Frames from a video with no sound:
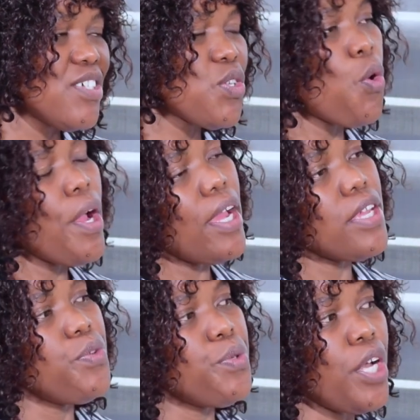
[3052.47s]
So where are
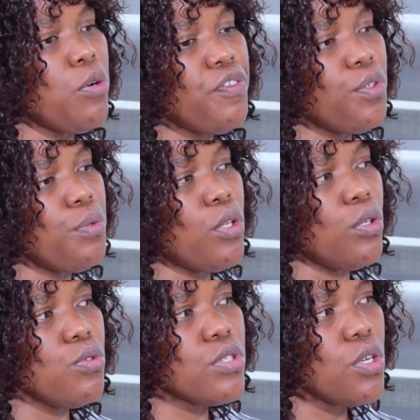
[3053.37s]
you now before we
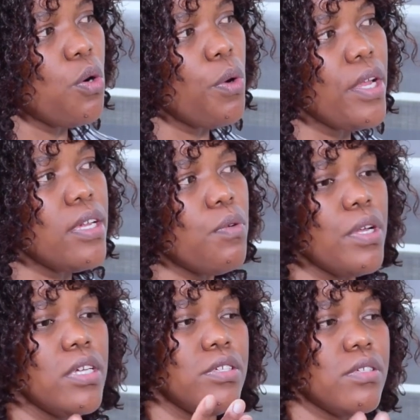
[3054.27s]
close? Where
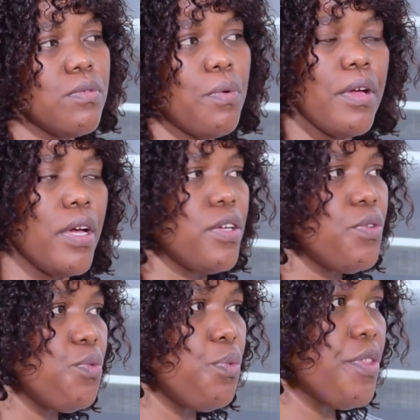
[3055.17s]
are
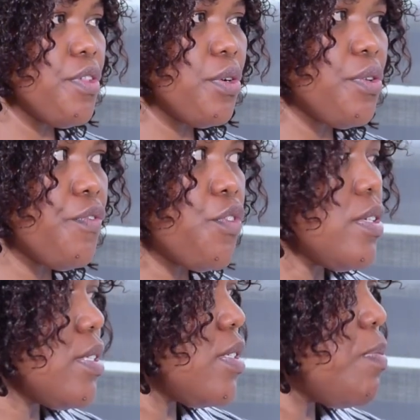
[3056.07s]
you with your grief?
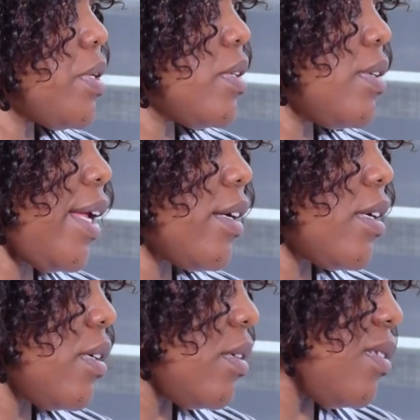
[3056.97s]
Because it's been
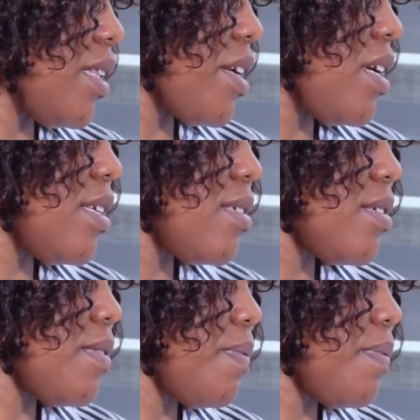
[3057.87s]
like 3 years.